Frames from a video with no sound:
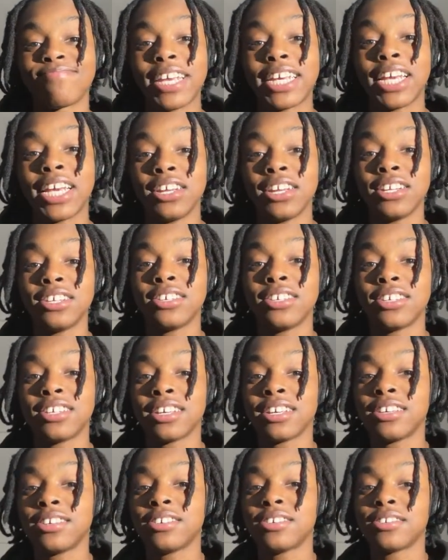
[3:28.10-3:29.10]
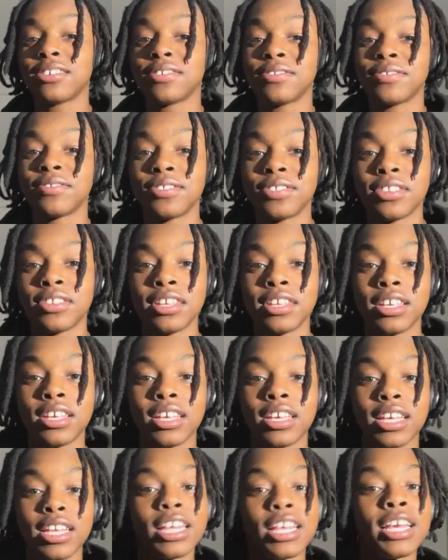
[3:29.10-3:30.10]
how does it taste?
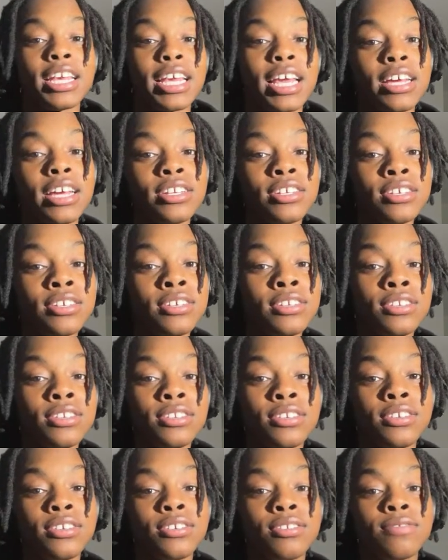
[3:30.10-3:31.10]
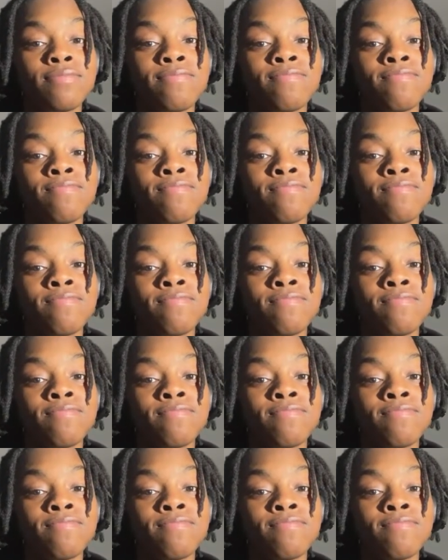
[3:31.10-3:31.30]
Like, how does